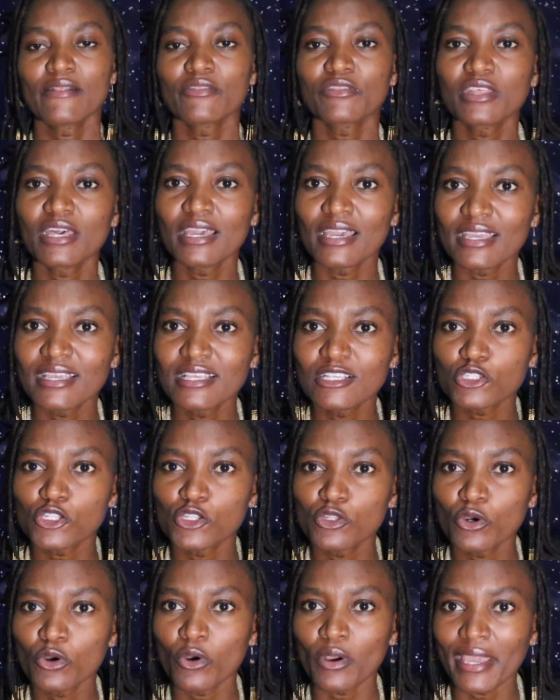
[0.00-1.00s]
There is
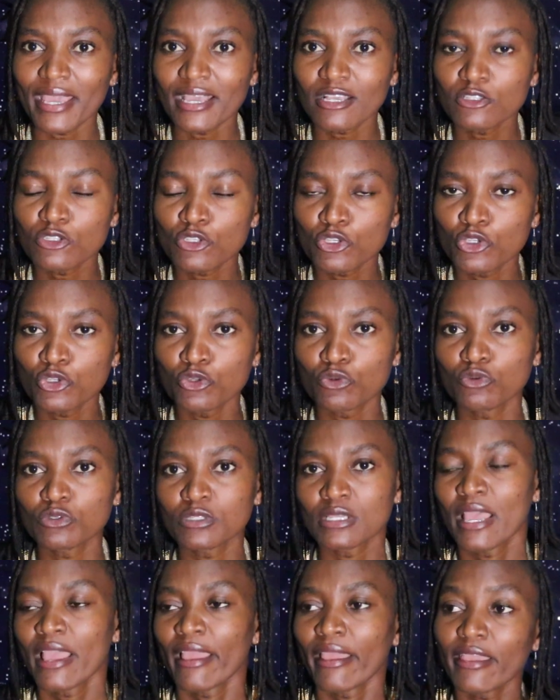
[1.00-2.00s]
no
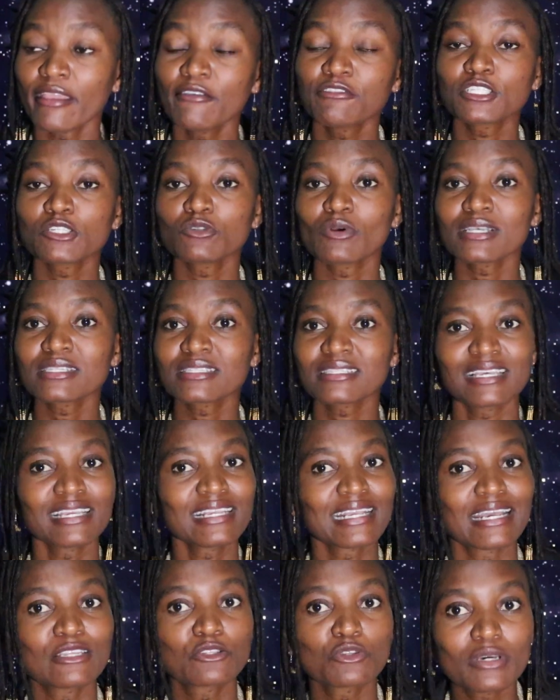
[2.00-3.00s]
excuse. If she was
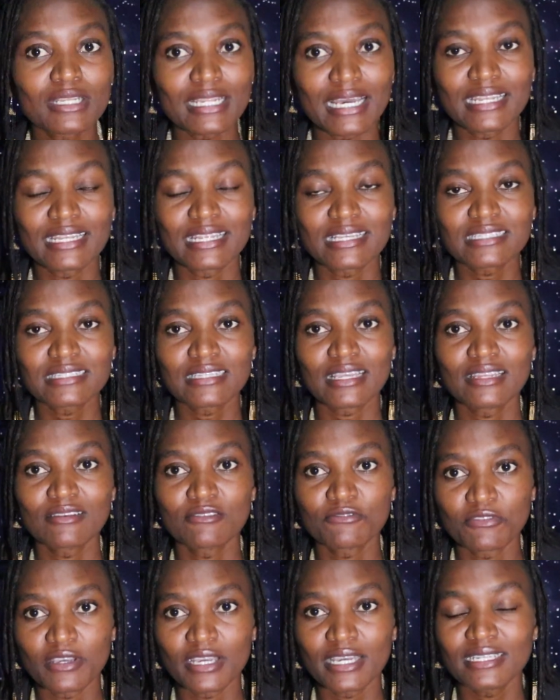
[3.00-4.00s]
saying, I don't
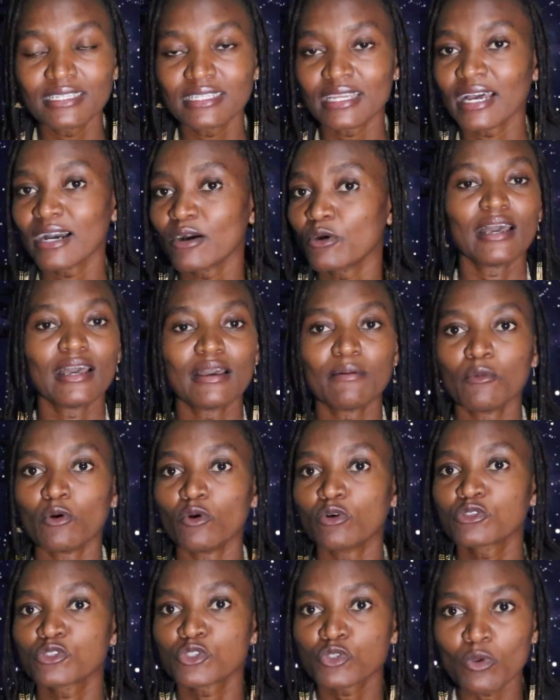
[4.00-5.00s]
understand Venda
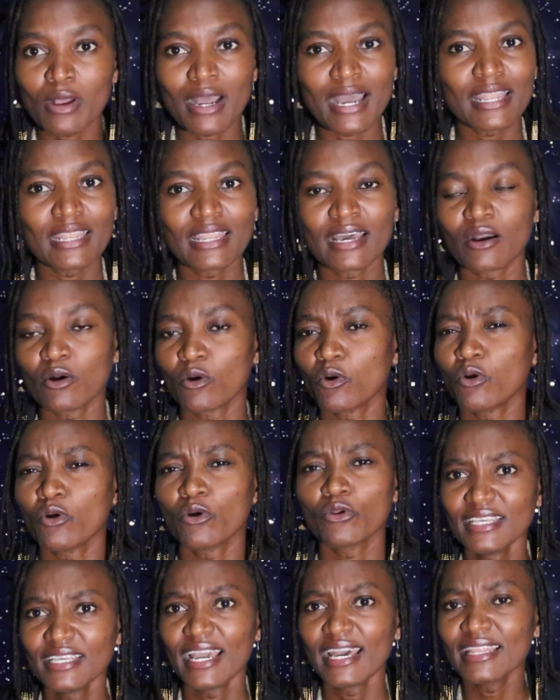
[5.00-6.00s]
or Tswana
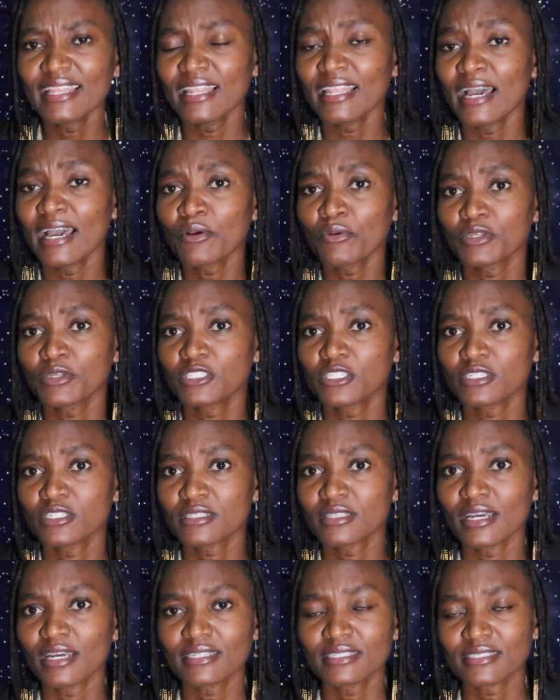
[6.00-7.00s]
or the other
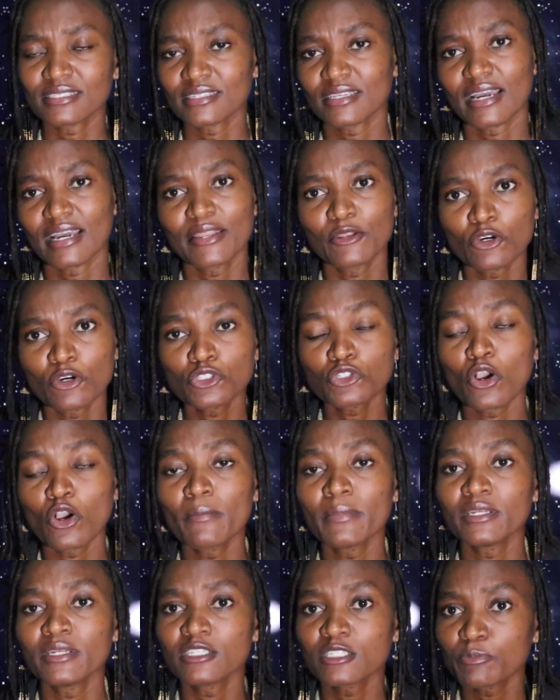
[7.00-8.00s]
languages that are not
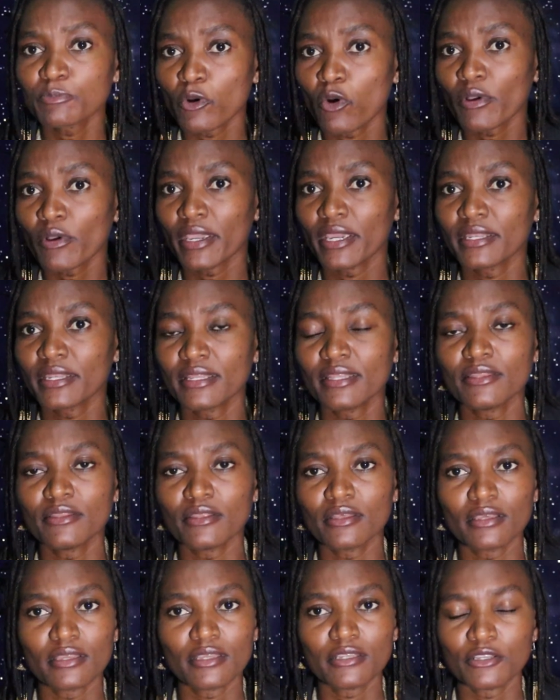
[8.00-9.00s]
commonly spoken in
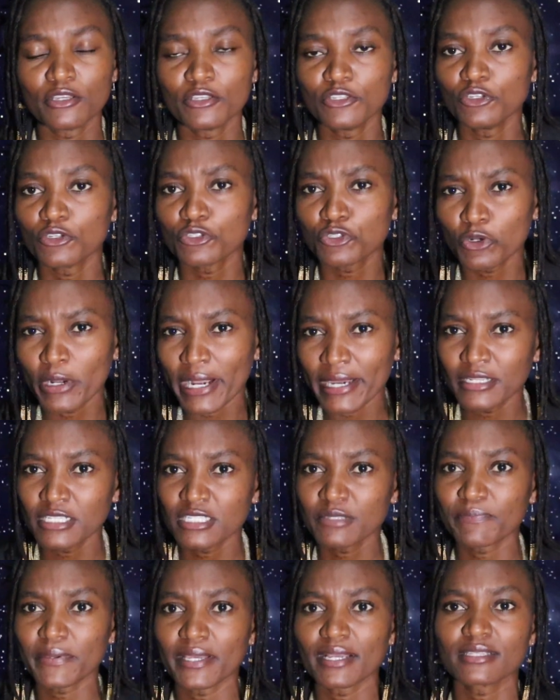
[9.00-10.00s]
your
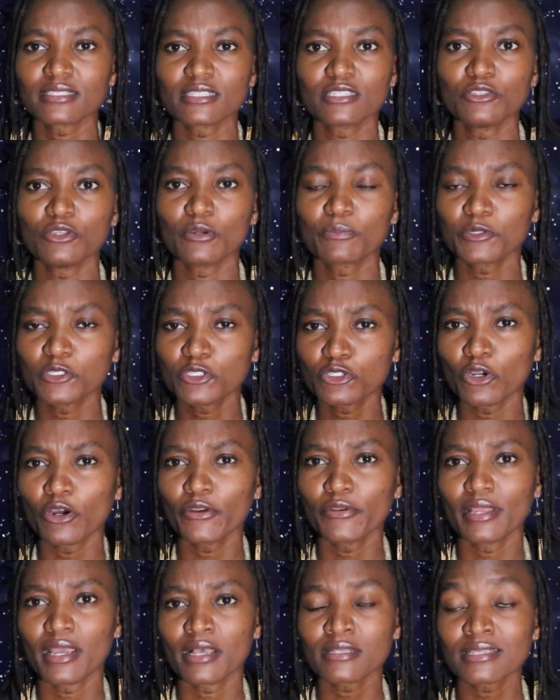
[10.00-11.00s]
Johannesburgs, in your
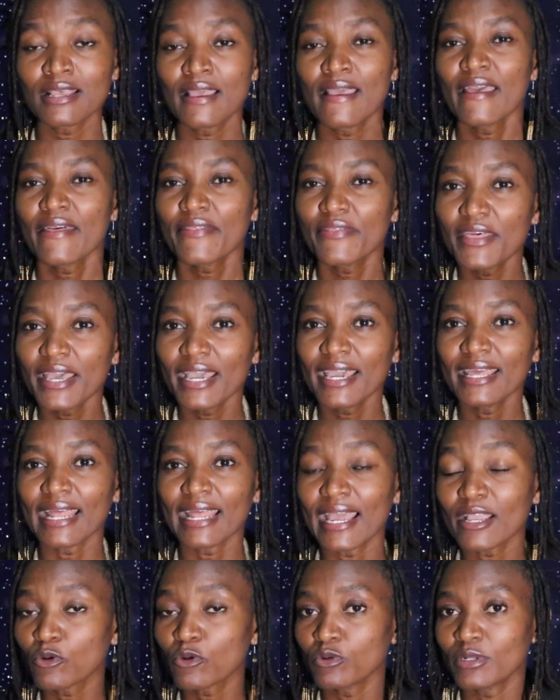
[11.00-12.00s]
Pretorias, then
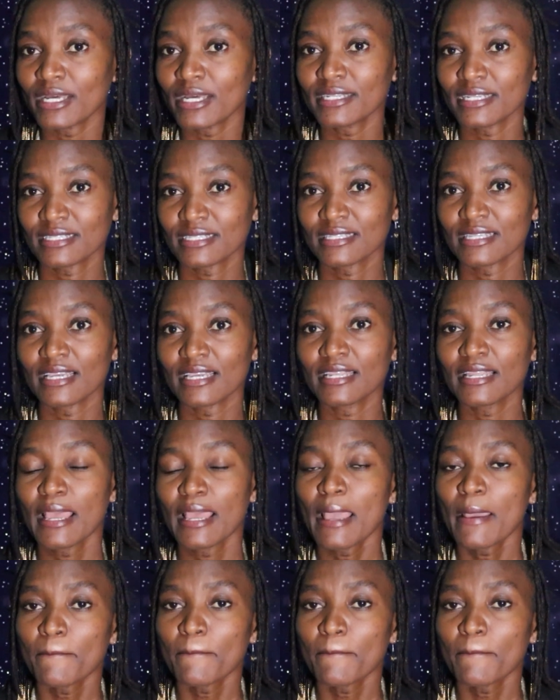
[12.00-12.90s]
I could understand.